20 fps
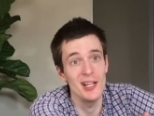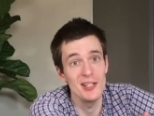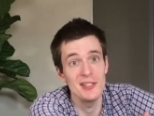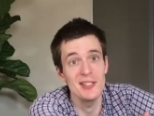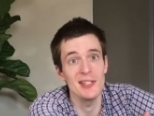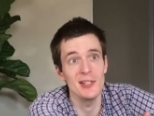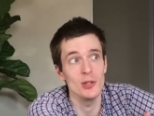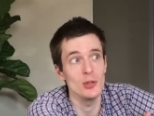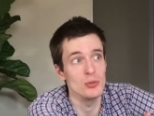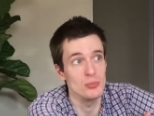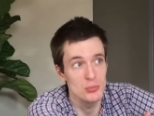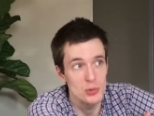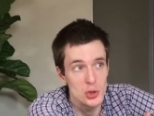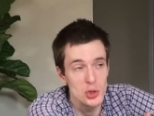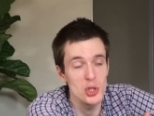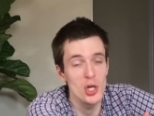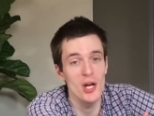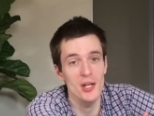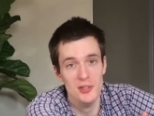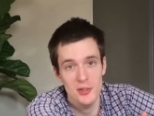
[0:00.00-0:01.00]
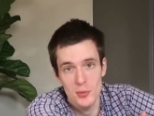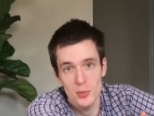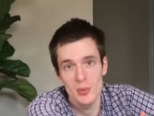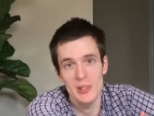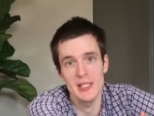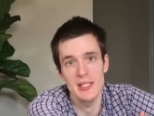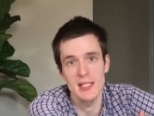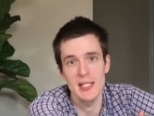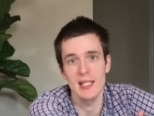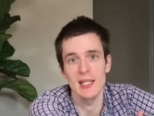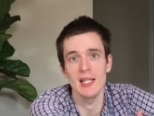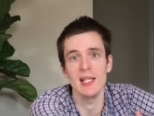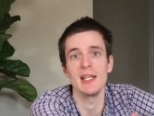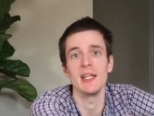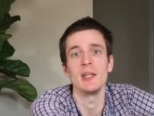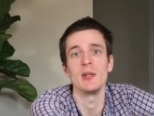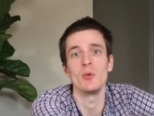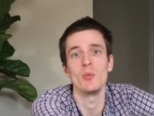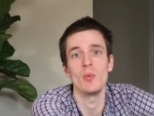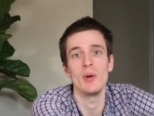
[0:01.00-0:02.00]
until just
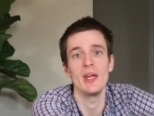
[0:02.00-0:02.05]
recently